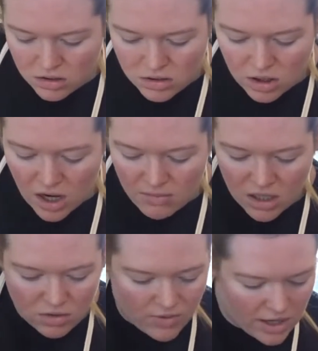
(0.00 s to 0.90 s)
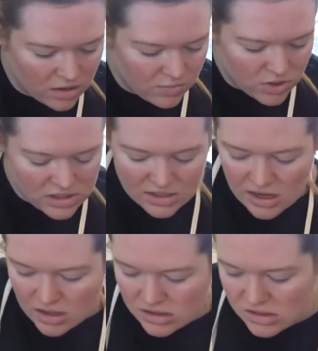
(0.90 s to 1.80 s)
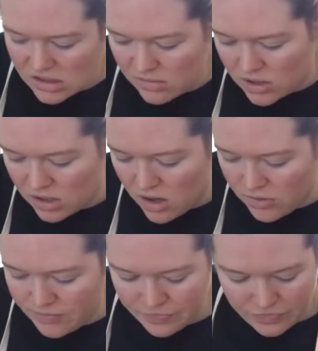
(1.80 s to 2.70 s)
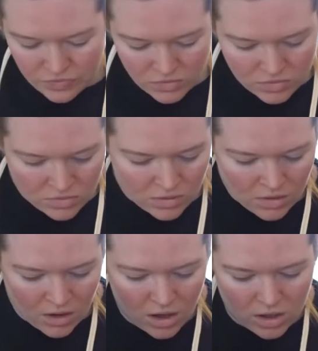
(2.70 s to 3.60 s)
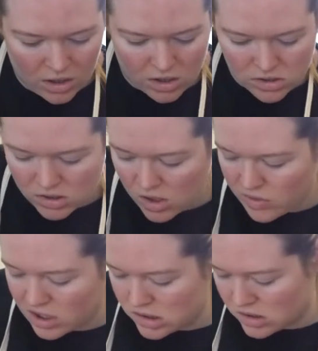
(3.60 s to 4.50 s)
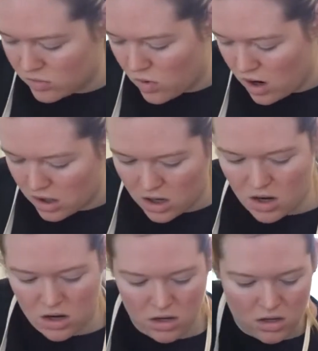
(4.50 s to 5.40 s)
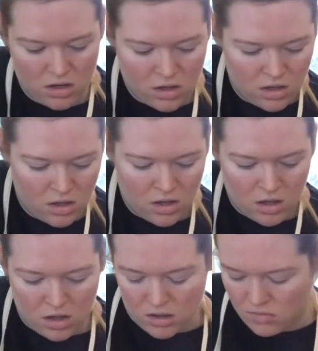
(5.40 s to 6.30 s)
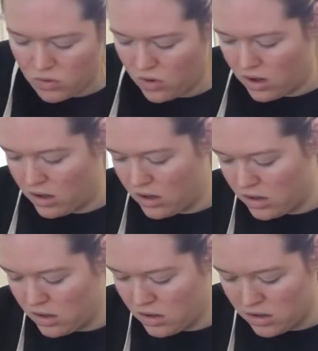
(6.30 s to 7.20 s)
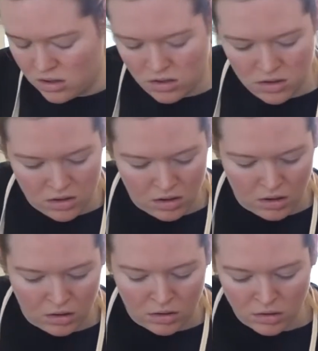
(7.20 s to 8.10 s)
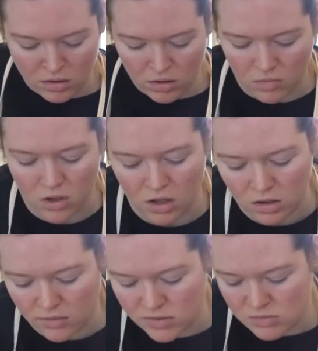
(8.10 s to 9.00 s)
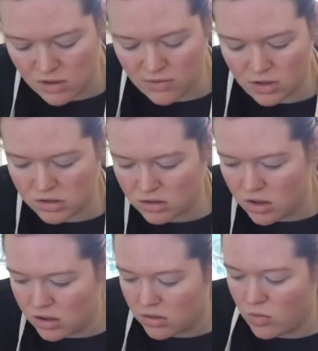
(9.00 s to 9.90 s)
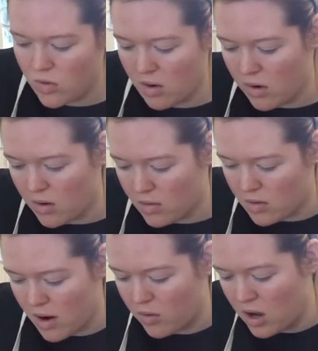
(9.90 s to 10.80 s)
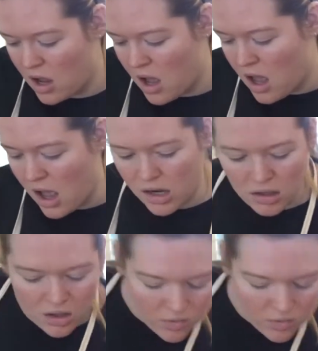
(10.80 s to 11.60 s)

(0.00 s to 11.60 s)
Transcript: could I make a regular brisket out of this? Does anybody know? Onions going into the water. Important. Oh my god, I love the small onions and garlic. Wow, wow, wow, wow. And you know